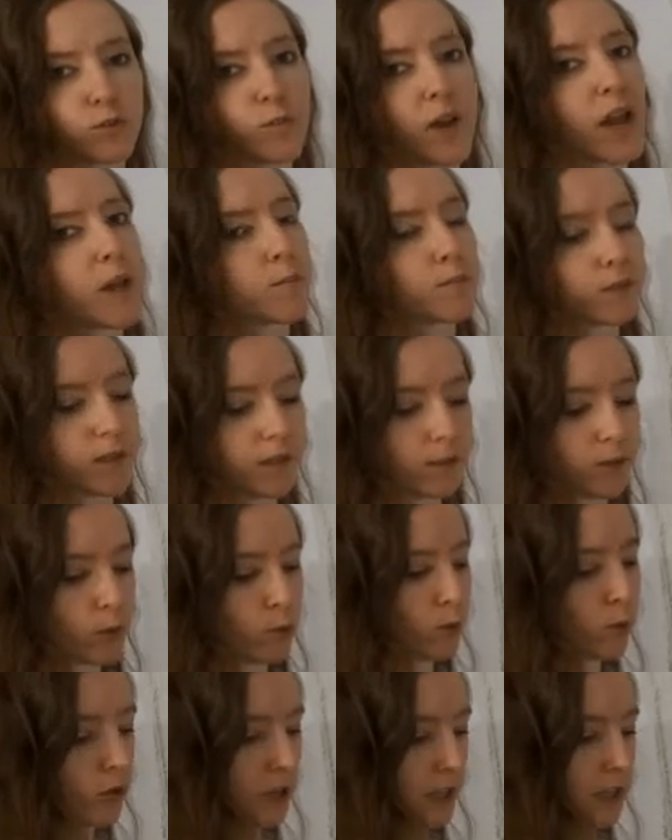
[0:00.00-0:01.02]
from my brief
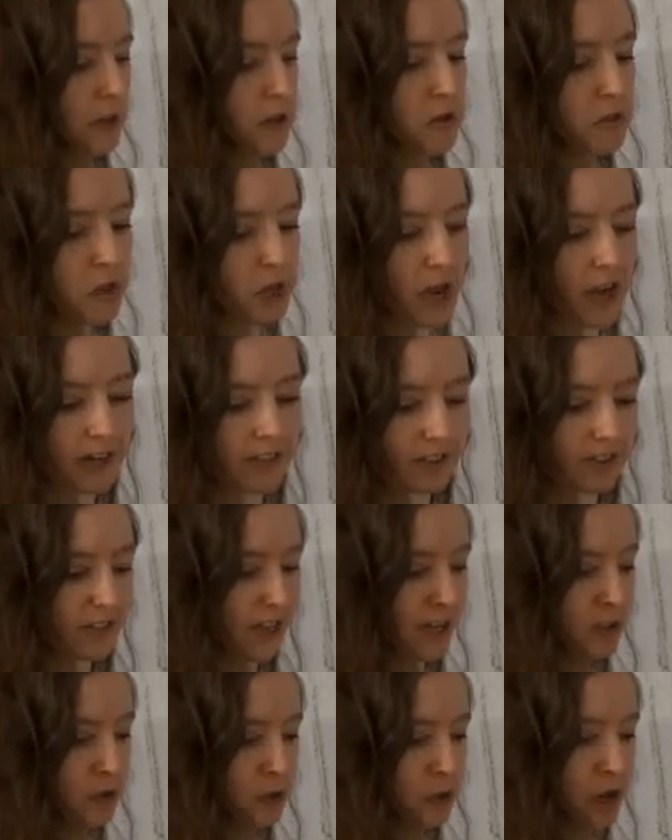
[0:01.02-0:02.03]
Googling online
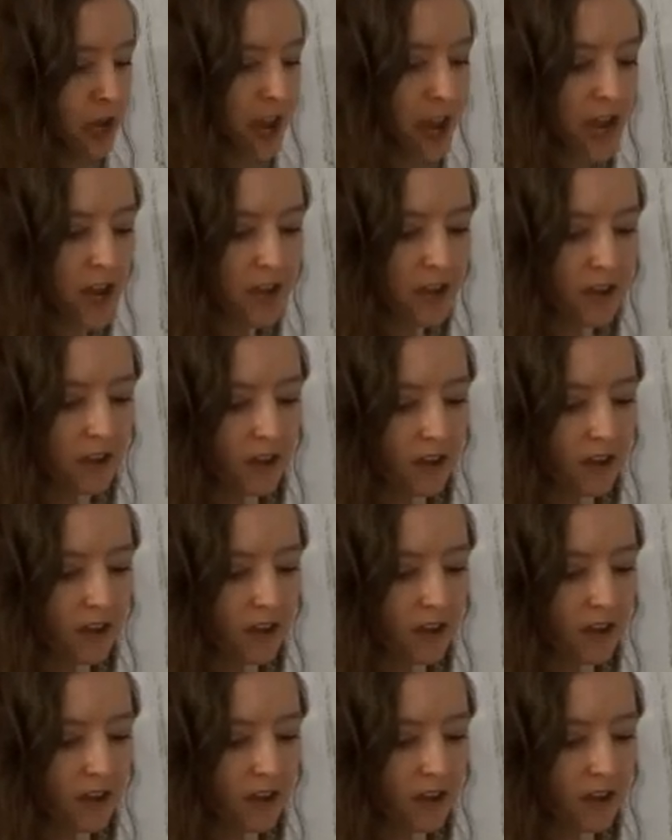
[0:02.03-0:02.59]
yesterday.